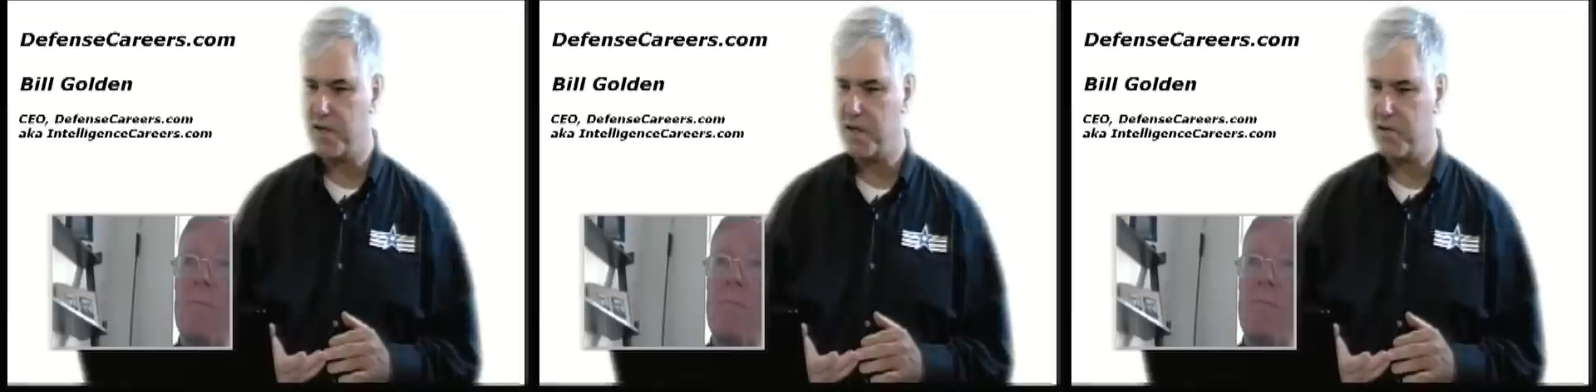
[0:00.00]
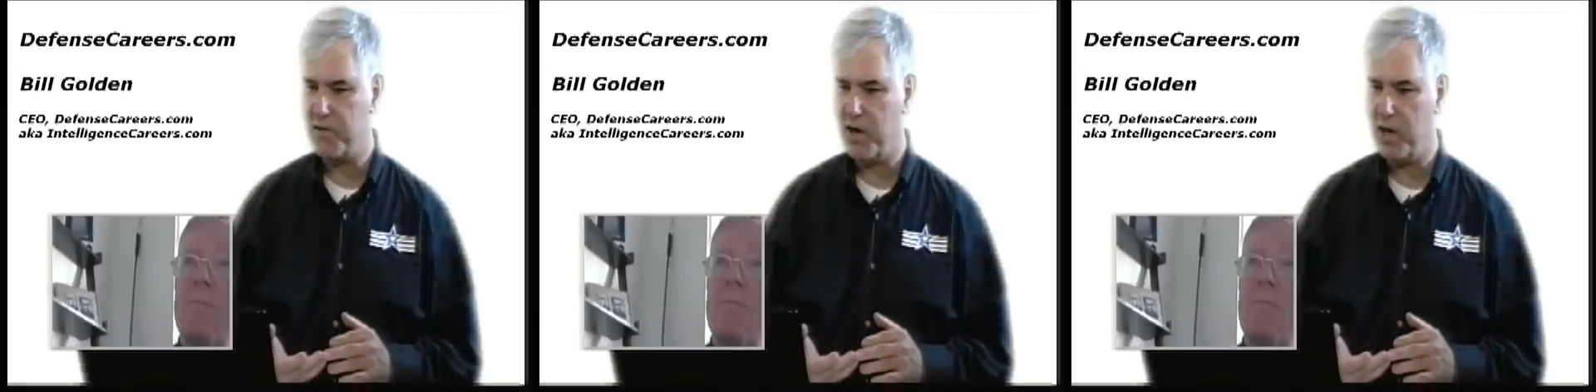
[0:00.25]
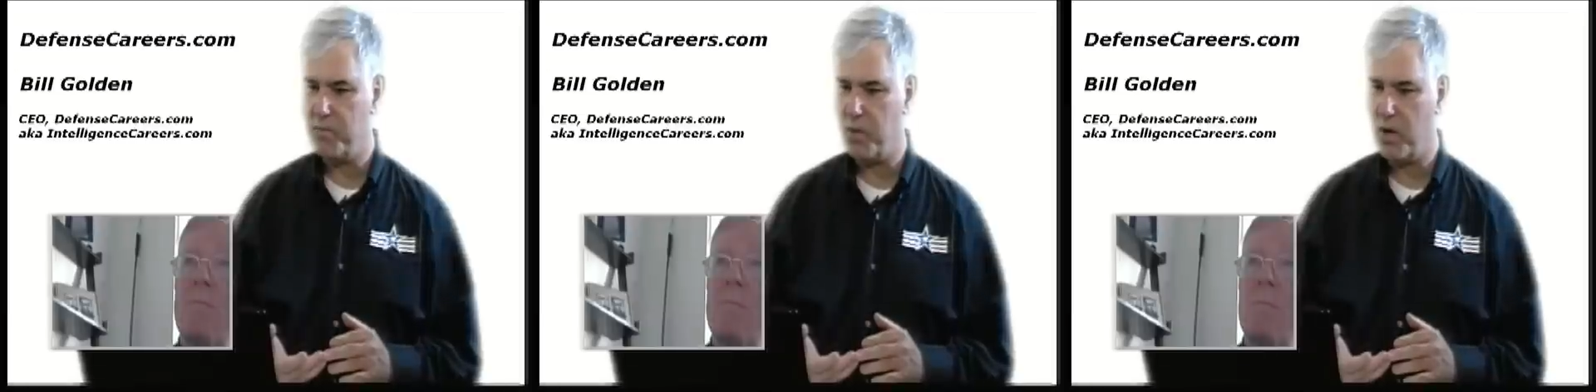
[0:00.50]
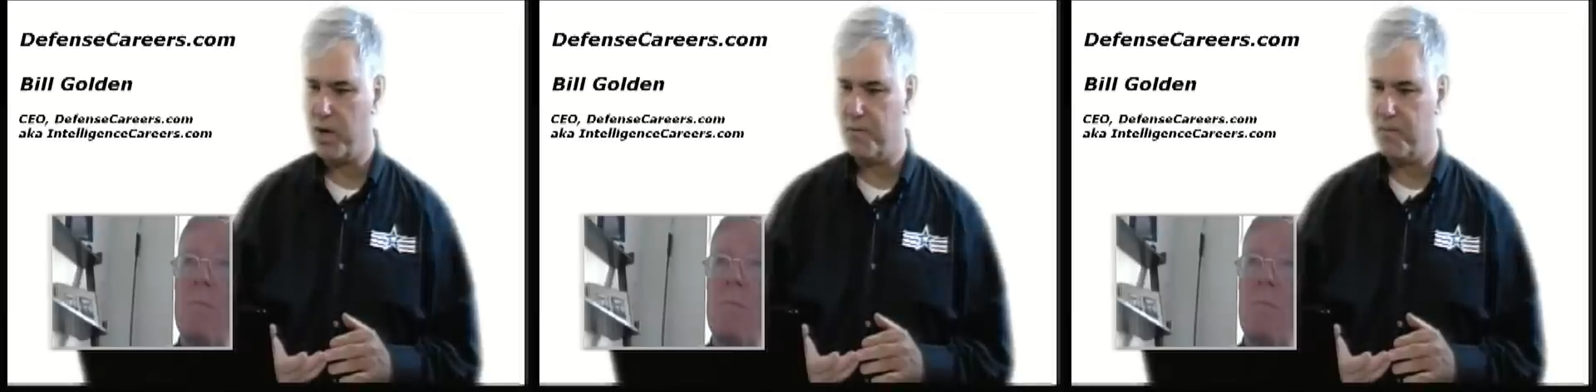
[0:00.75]
is very
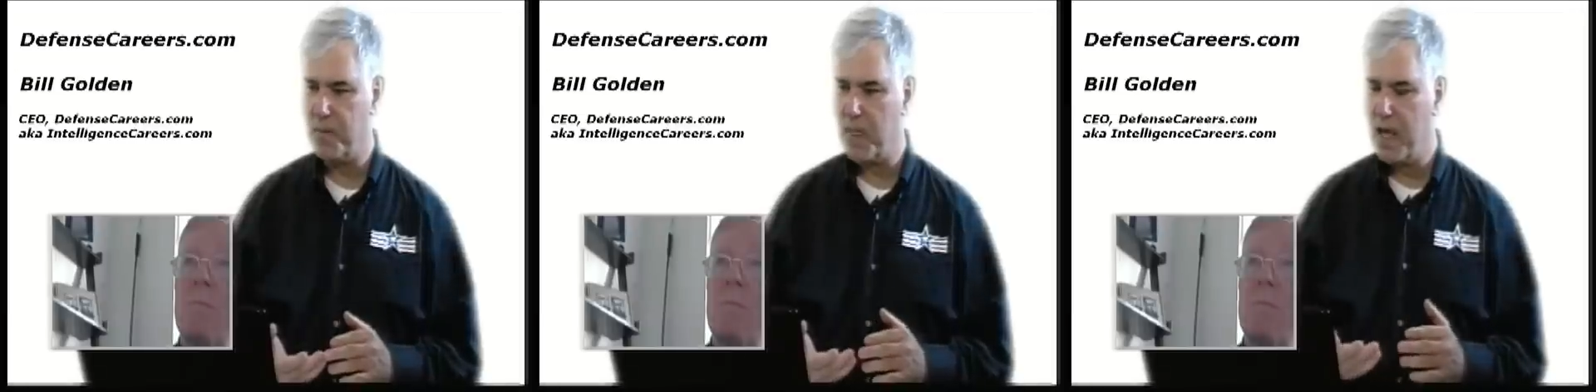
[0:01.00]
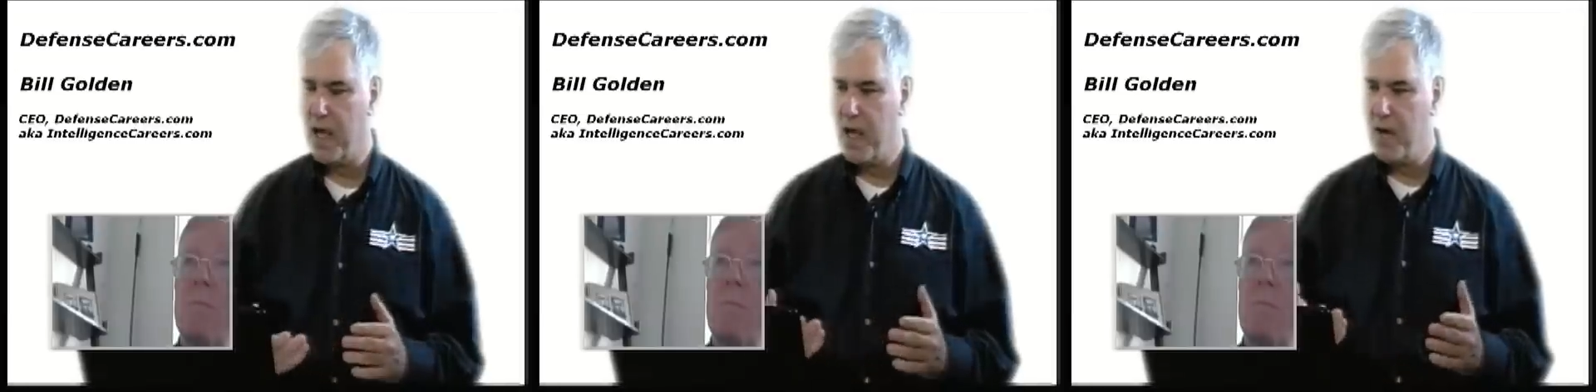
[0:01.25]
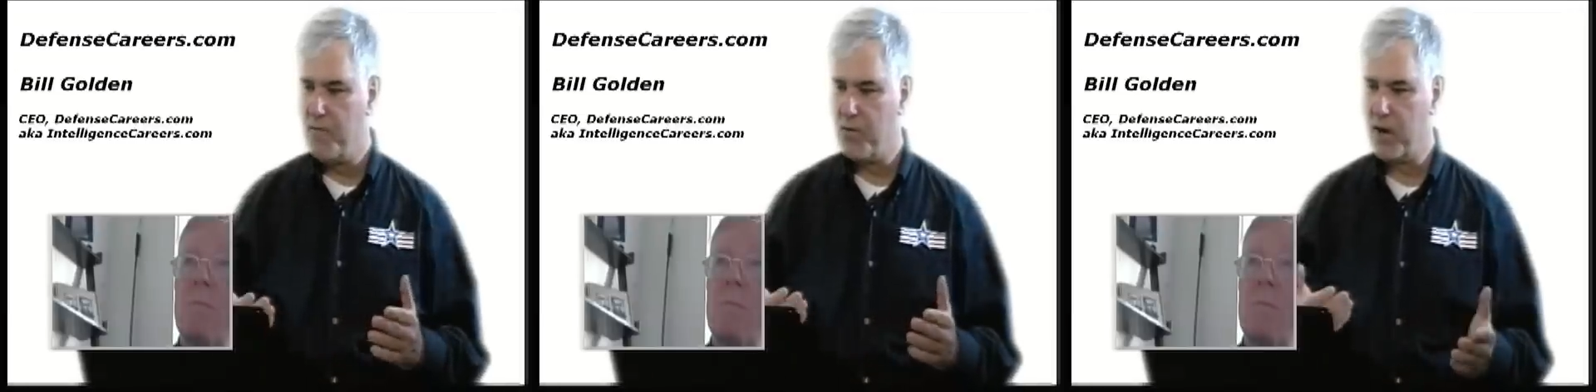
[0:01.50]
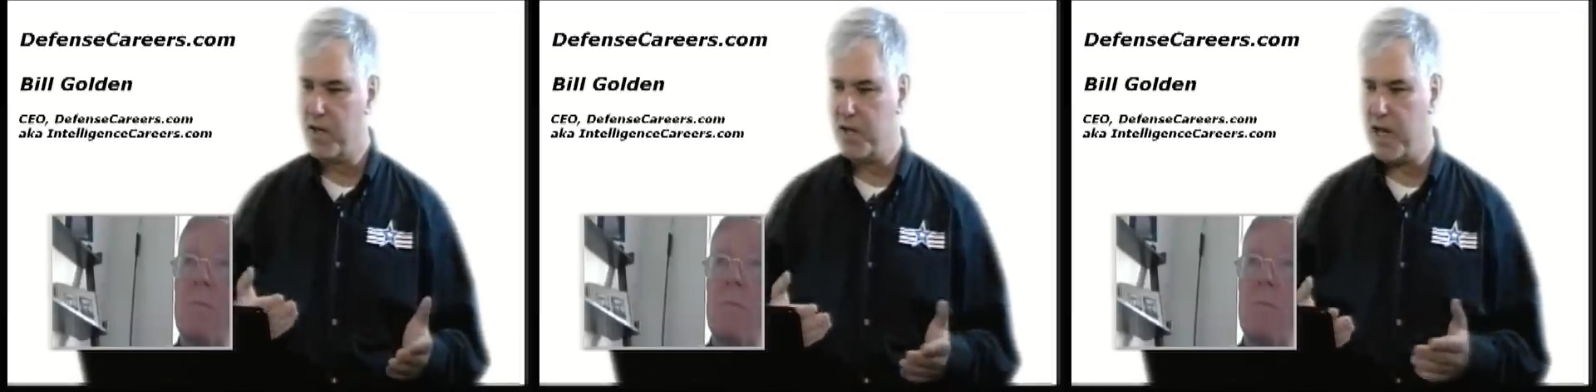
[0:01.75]
important. For
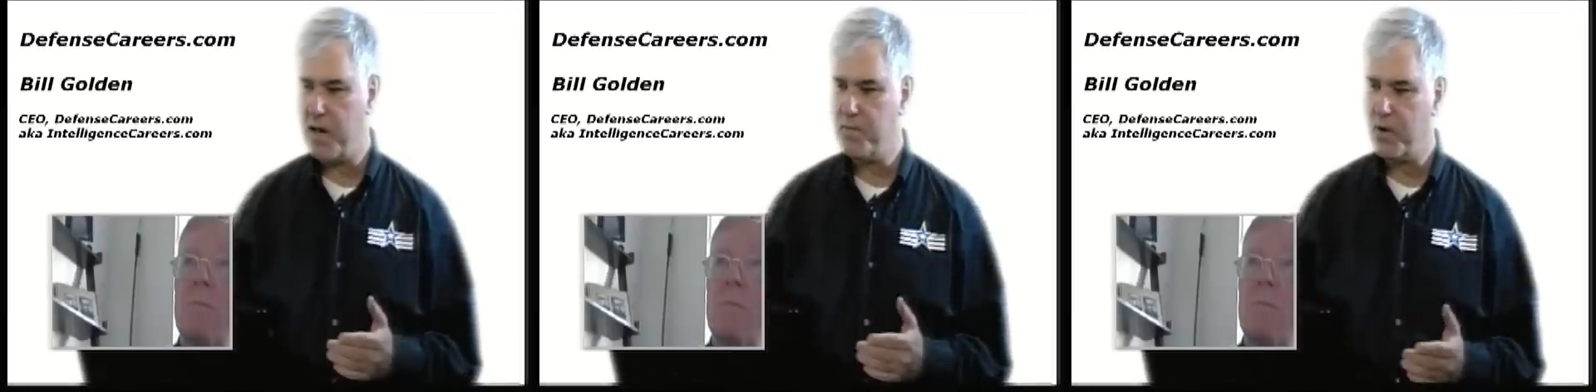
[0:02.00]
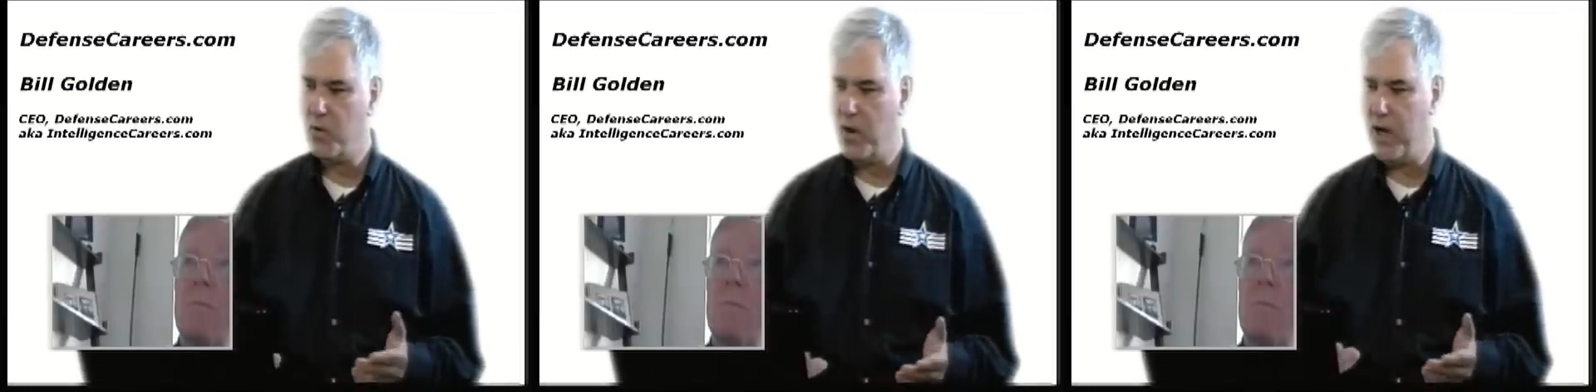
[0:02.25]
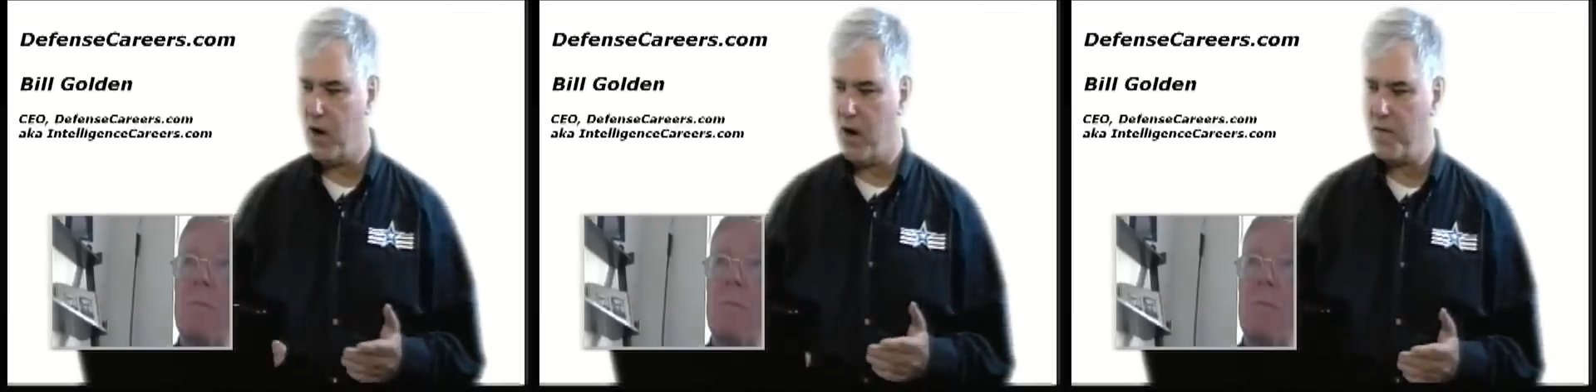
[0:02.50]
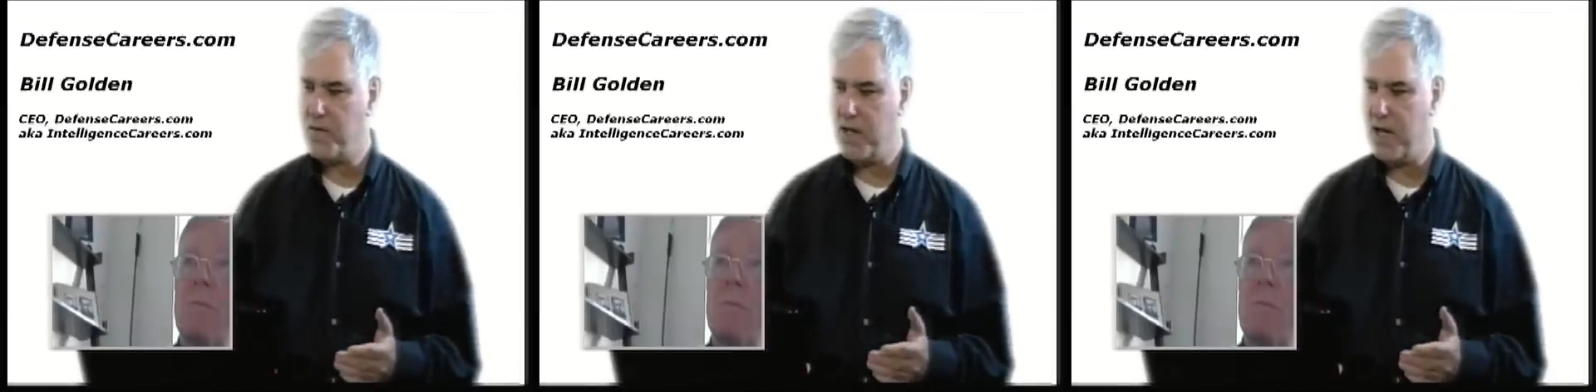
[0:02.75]
example, we
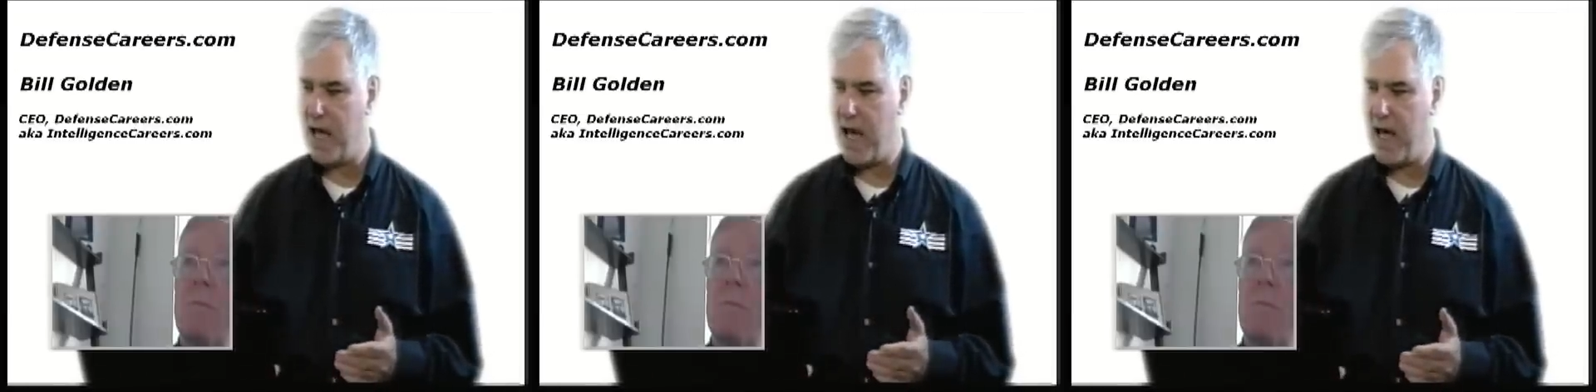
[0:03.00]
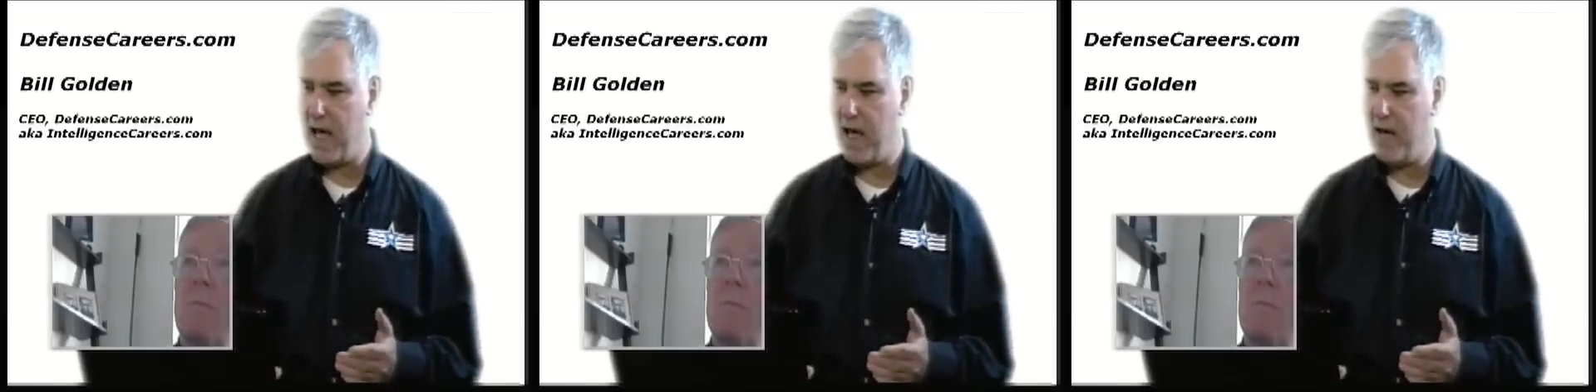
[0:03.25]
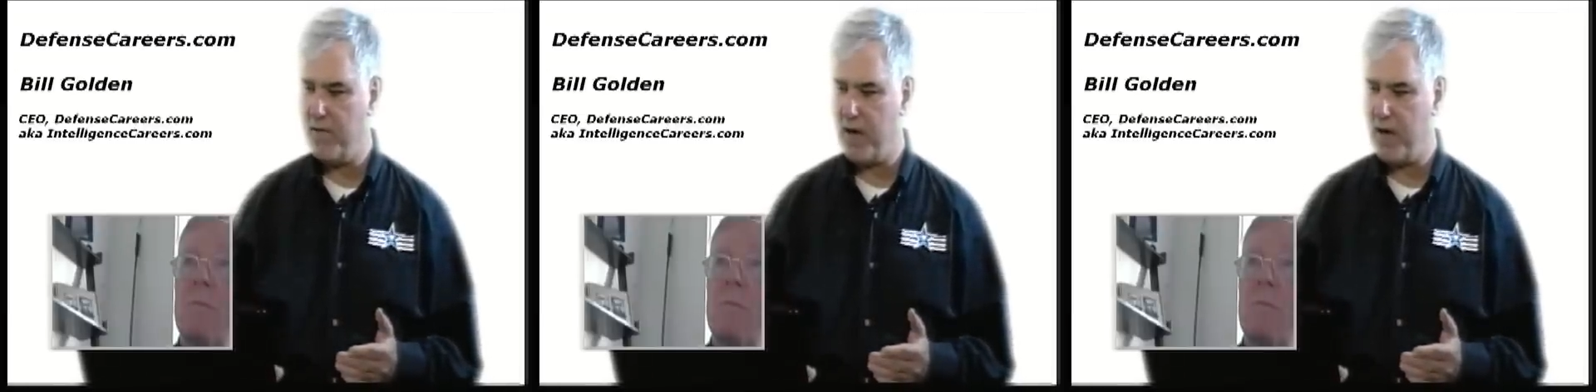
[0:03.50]
often have,